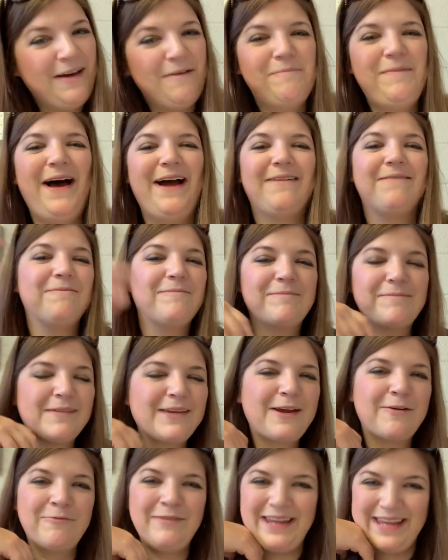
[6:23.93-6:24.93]
But
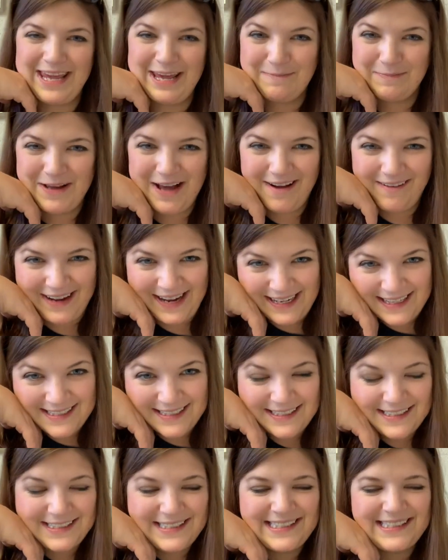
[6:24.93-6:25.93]
we keep going.
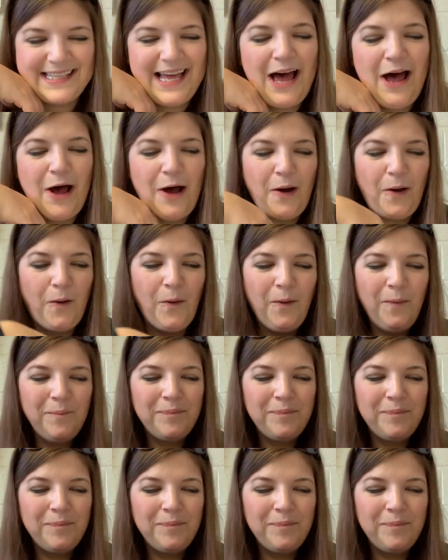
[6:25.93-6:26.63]
So